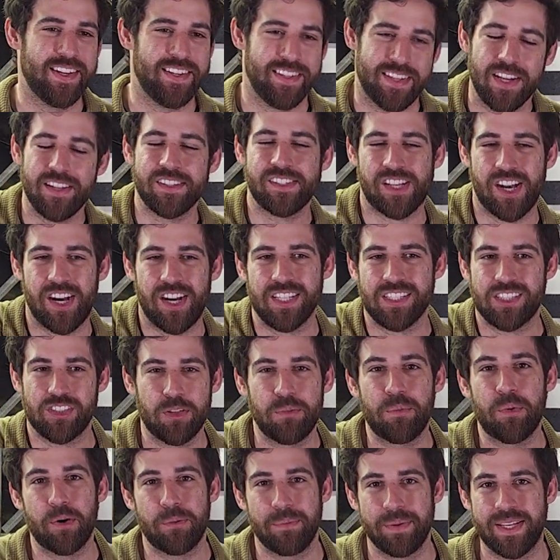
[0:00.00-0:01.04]
does cost a
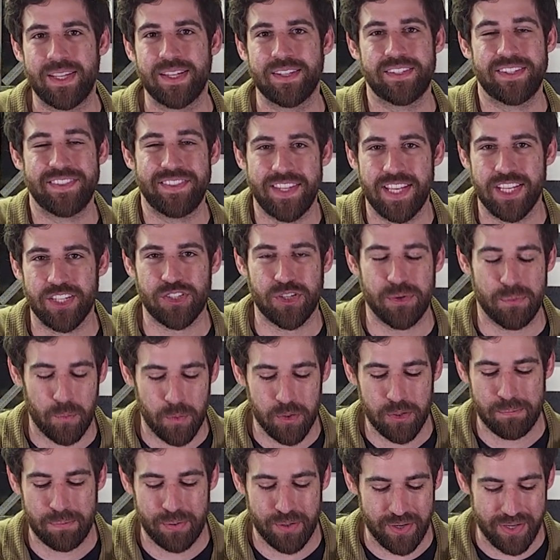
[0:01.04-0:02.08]
little more because of the extra
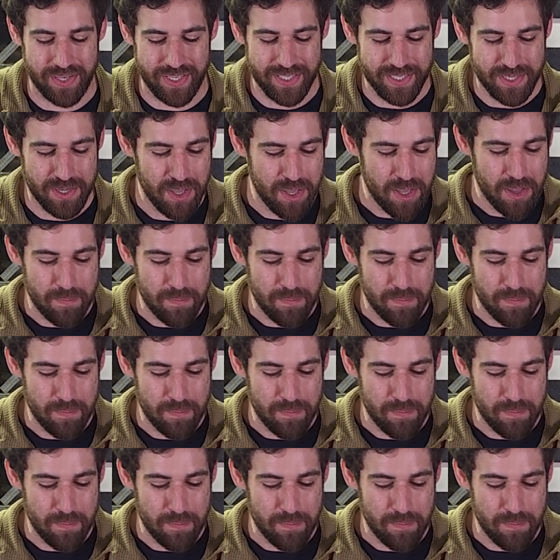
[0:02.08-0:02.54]
work put in,